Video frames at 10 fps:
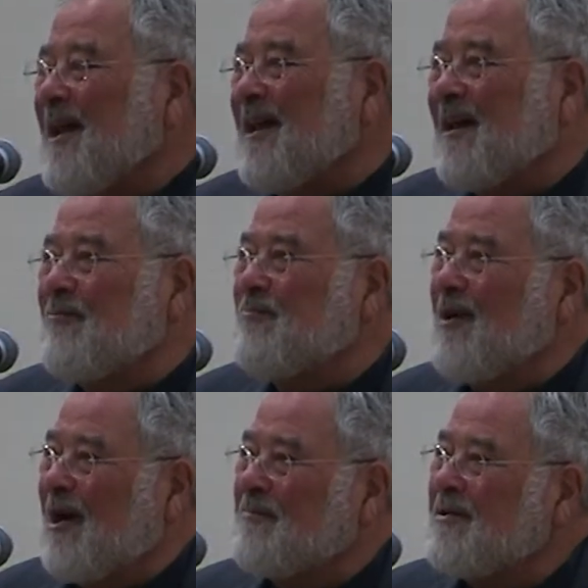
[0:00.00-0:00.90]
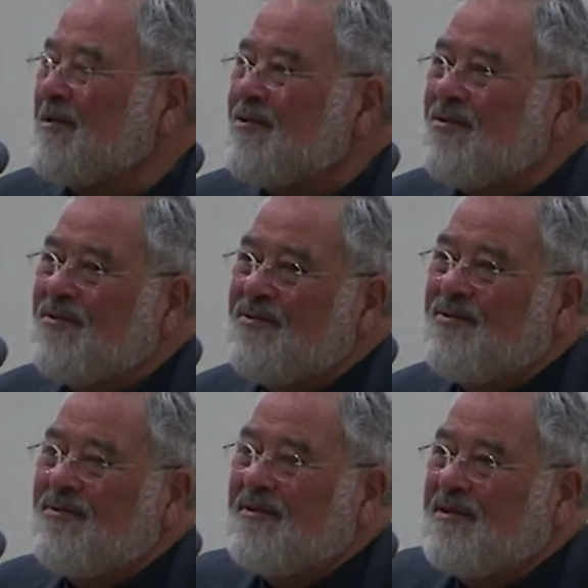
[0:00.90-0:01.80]
And out popped
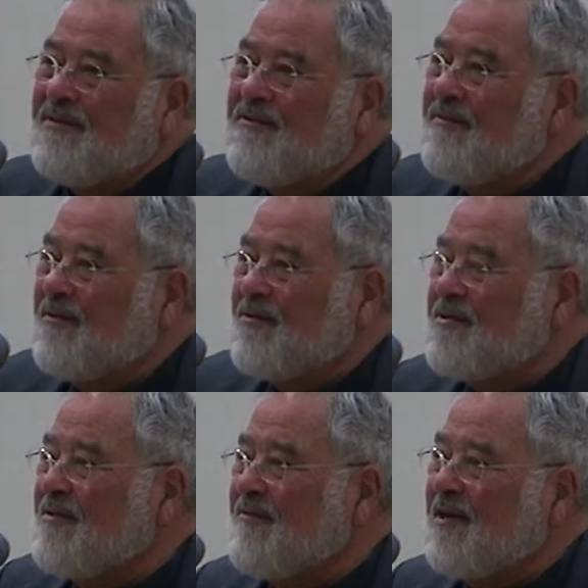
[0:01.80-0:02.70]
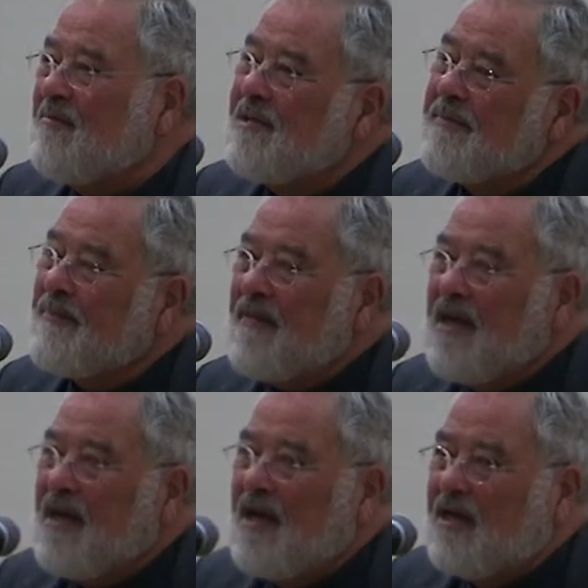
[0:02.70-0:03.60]
two different views of the family.
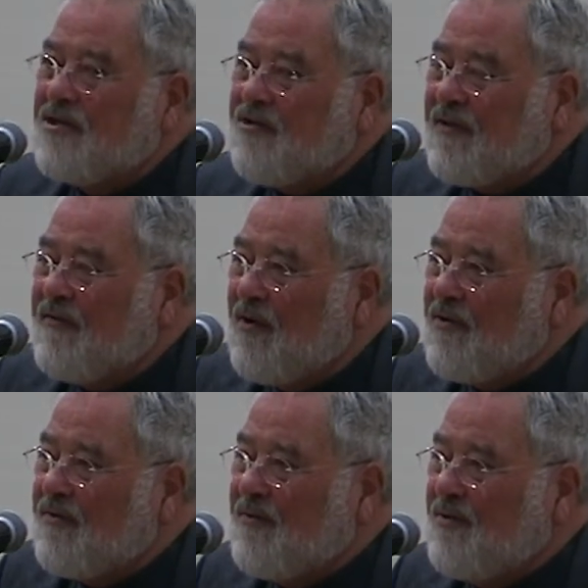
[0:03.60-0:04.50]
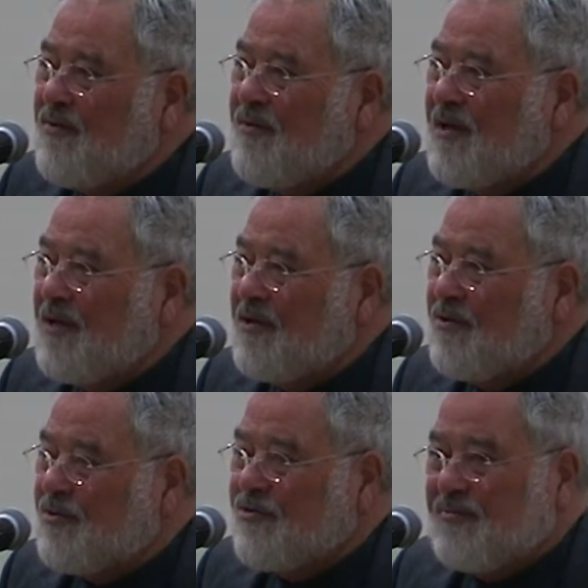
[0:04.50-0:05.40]
A strict father view and a
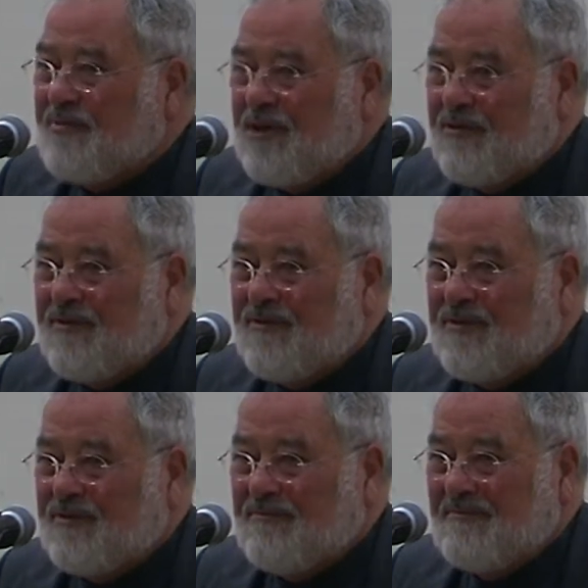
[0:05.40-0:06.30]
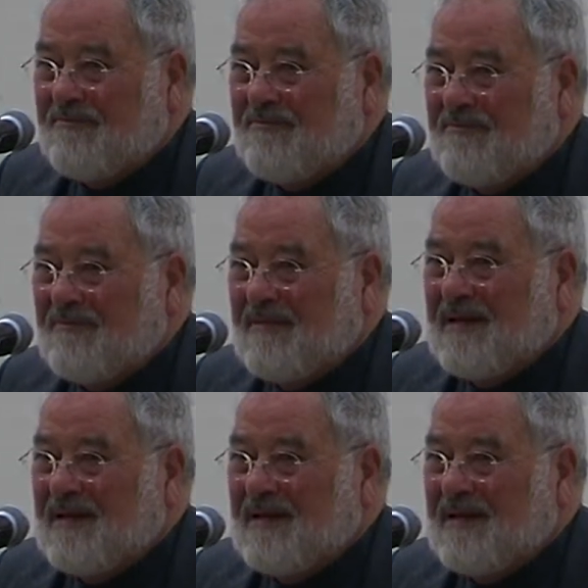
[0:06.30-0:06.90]
nurturing parent view. Amen.